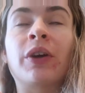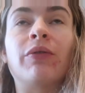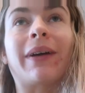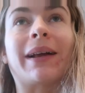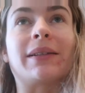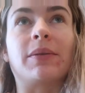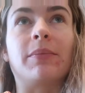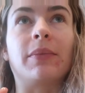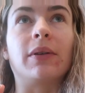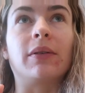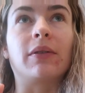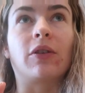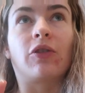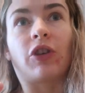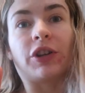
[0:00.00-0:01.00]
random
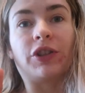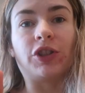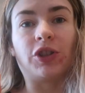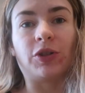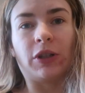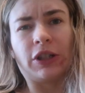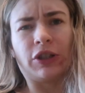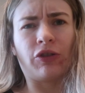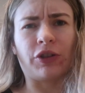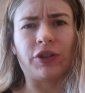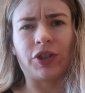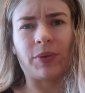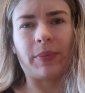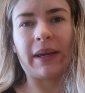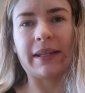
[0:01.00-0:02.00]
crunch,
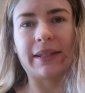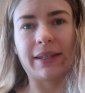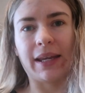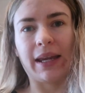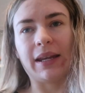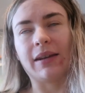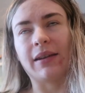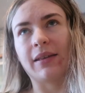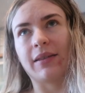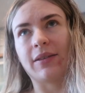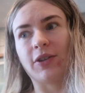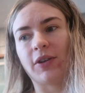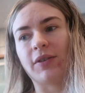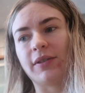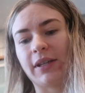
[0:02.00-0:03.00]
crunchy bits in the
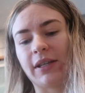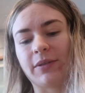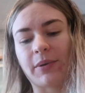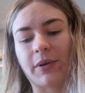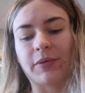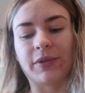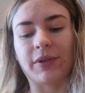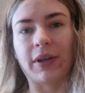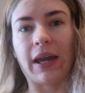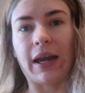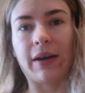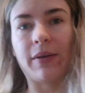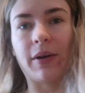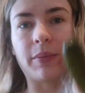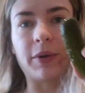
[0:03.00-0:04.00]
toasty as well. So
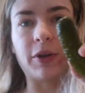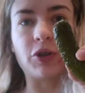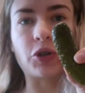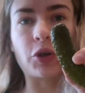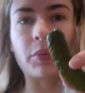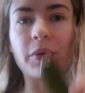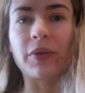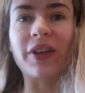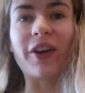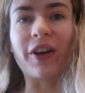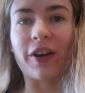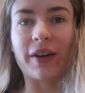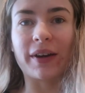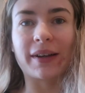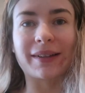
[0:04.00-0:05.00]
yeah, I'm gonna chop the
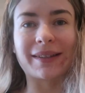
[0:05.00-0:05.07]
gherks.